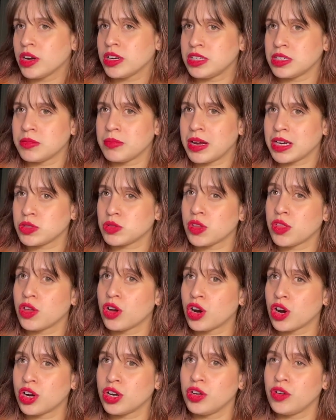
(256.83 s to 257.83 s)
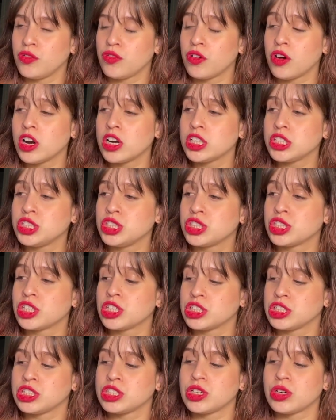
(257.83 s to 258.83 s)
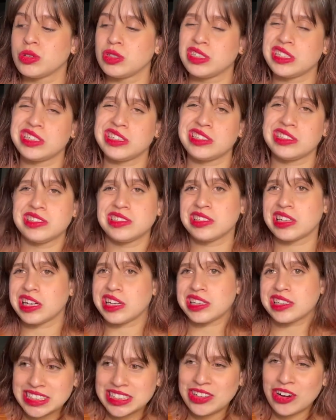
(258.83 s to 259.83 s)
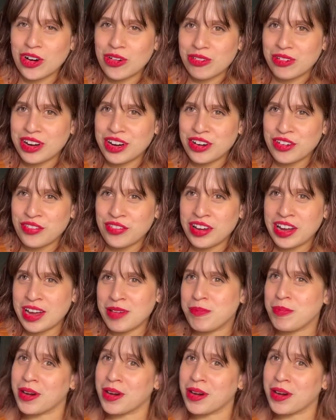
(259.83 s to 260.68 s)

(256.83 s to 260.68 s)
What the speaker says: It didn't match with her new furniture, so she like got rid of it.